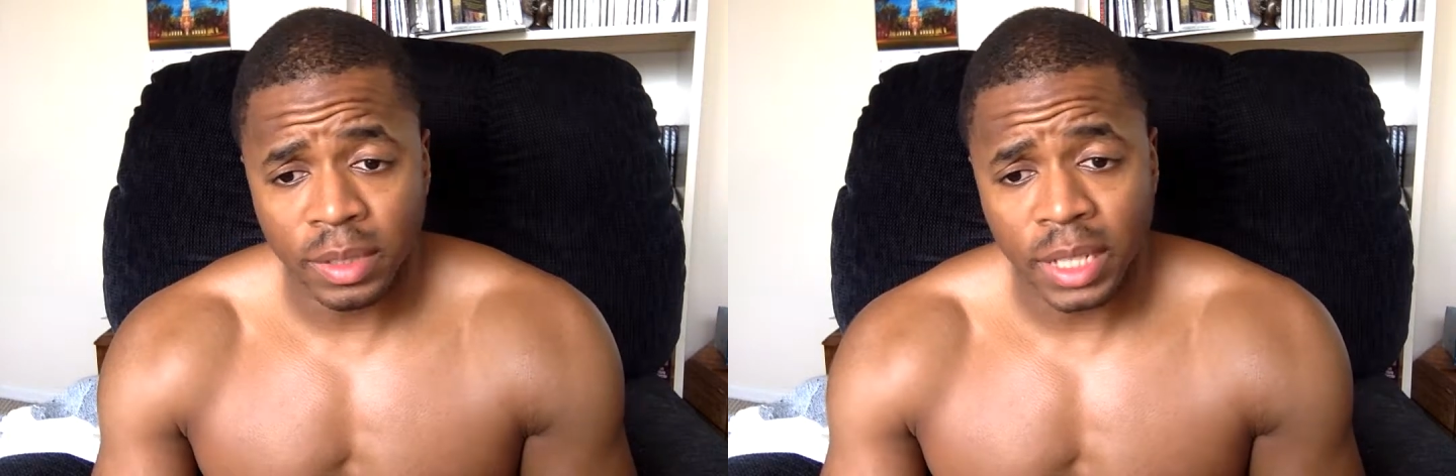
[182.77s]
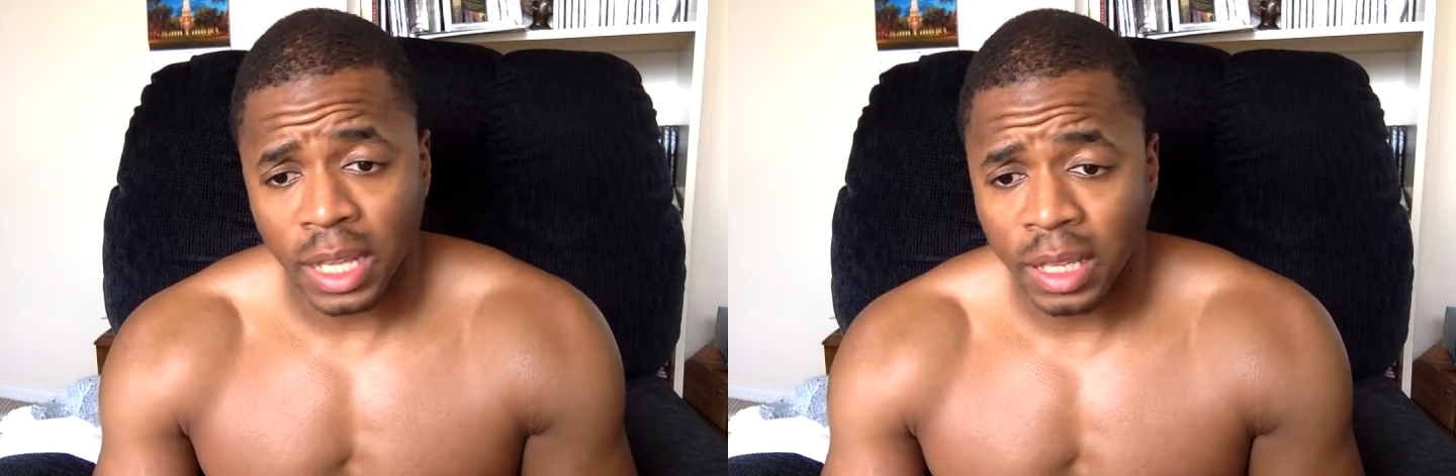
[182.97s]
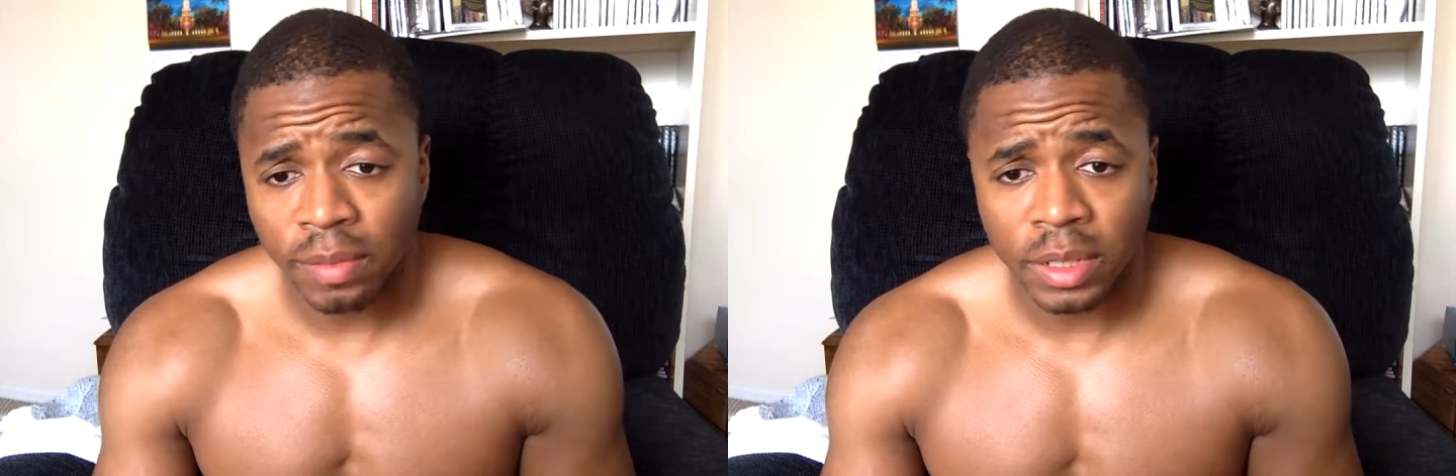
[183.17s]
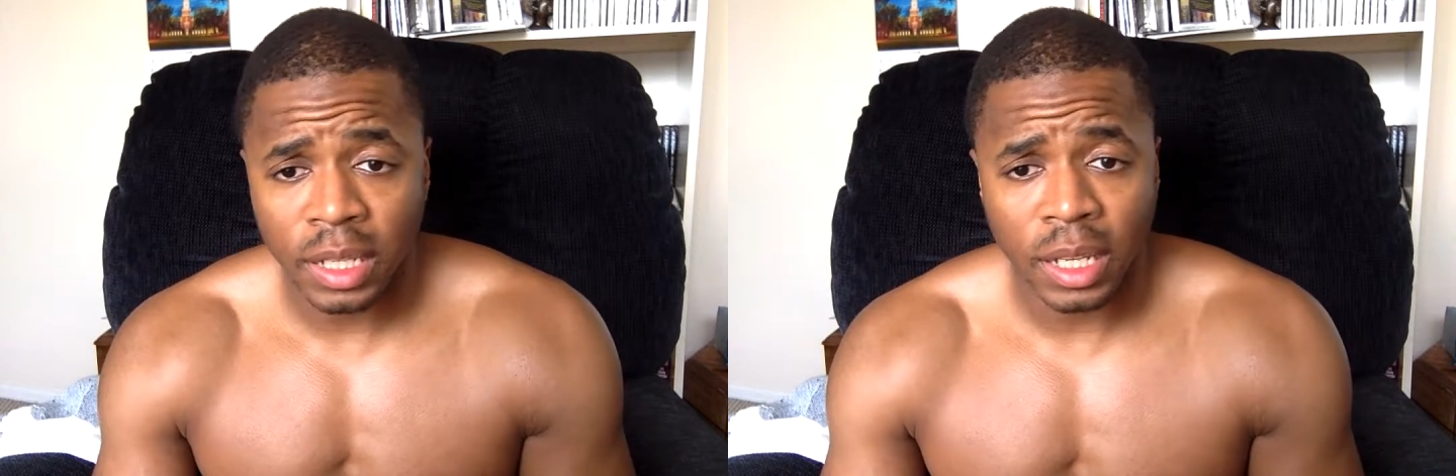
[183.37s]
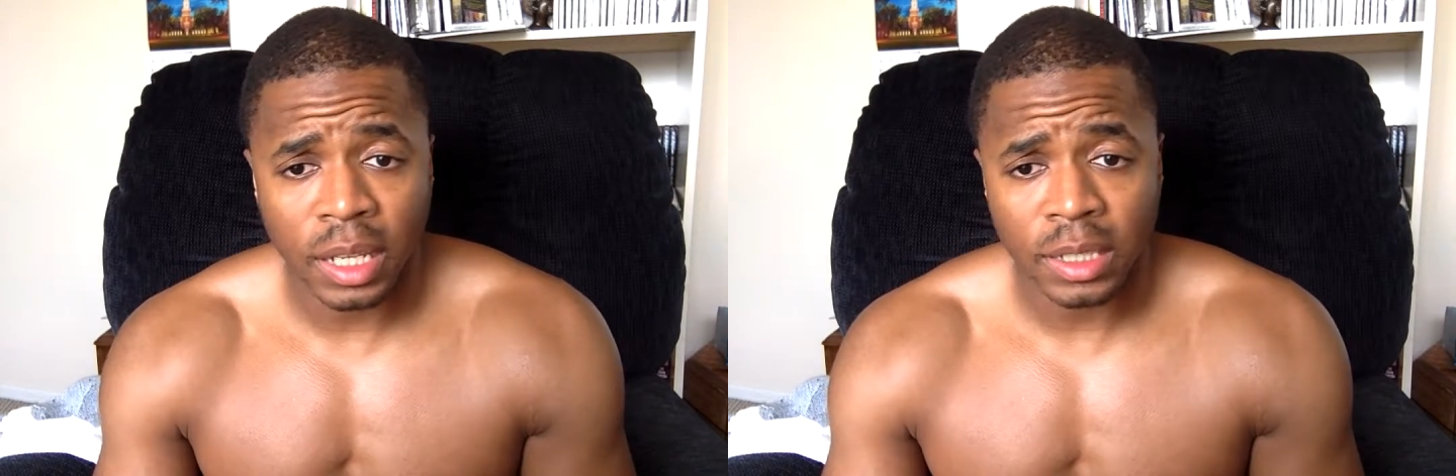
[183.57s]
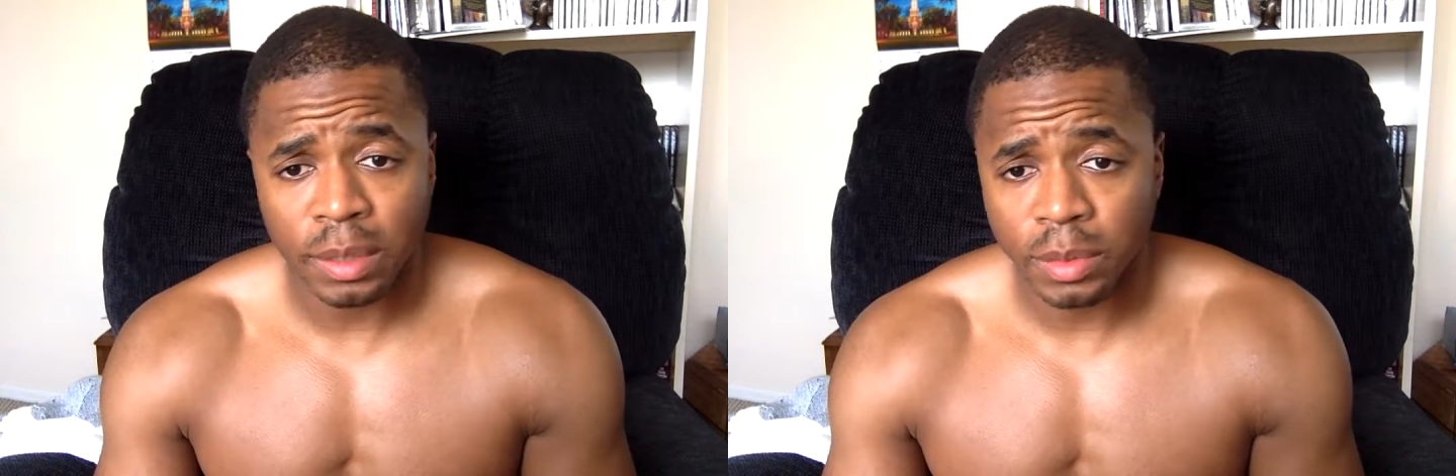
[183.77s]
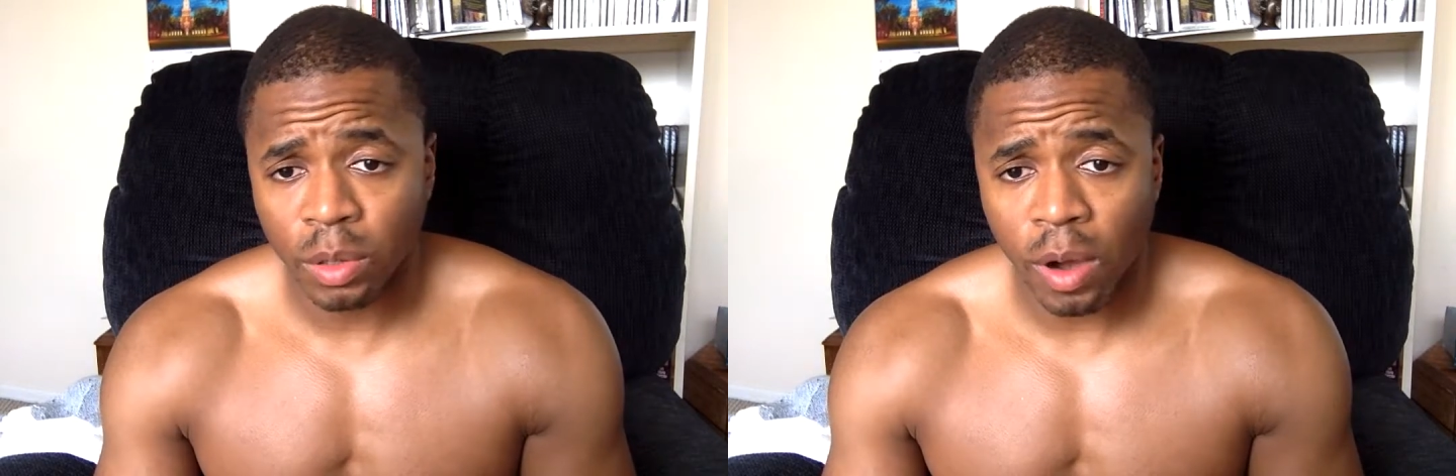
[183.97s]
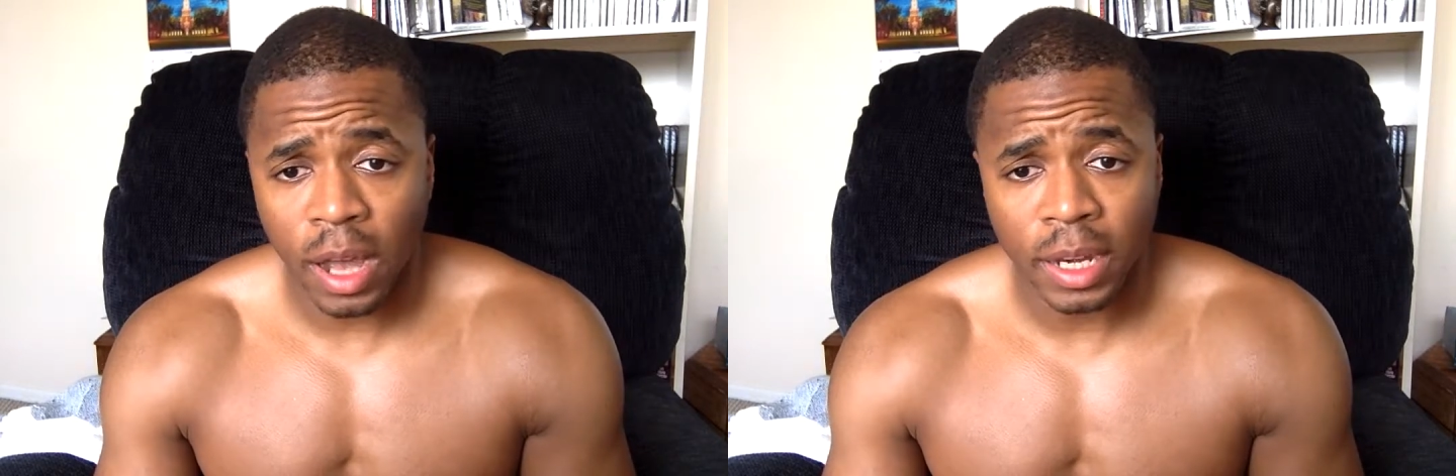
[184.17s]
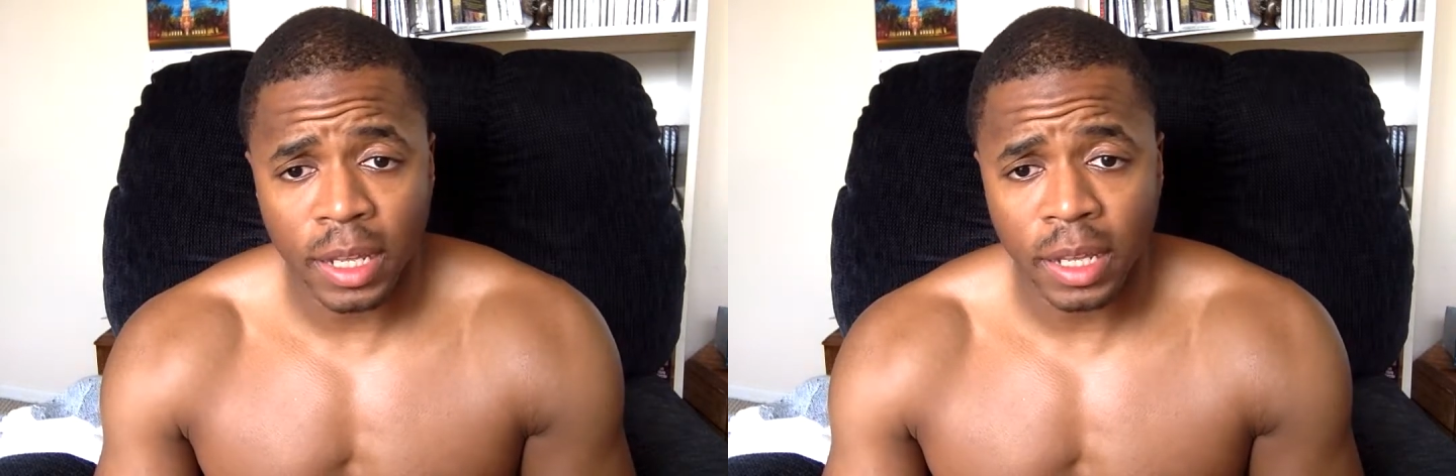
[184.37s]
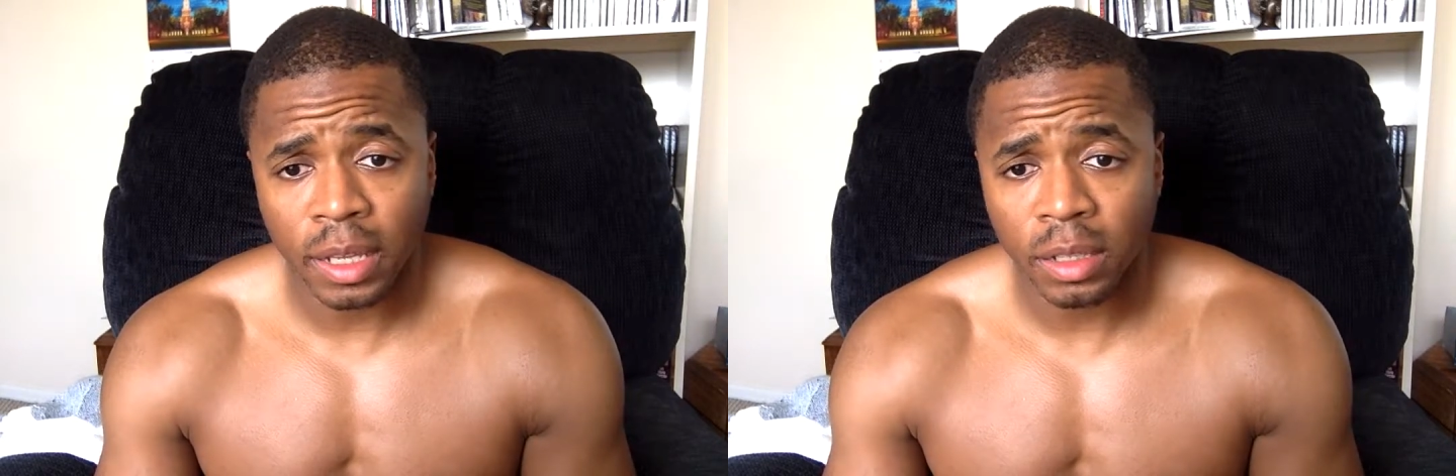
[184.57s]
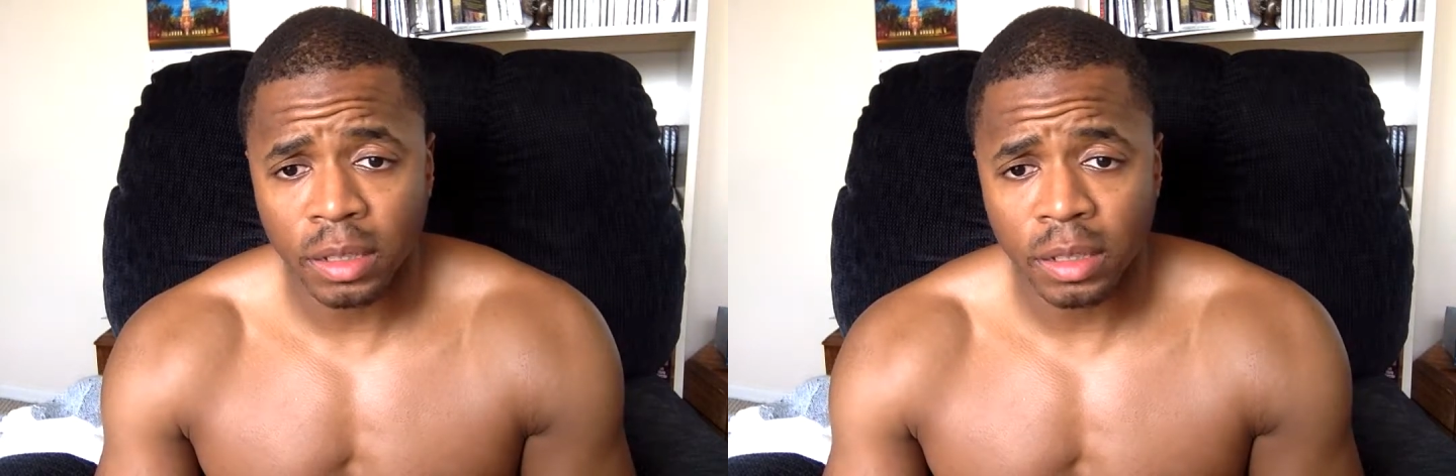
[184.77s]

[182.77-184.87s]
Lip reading: deadlifting, some squatting,